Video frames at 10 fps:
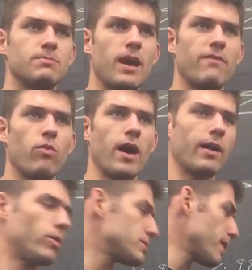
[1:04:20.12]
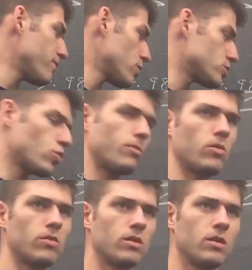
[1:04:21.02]
as my Fy? What's my force
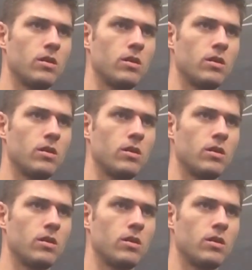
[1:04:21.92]
normal?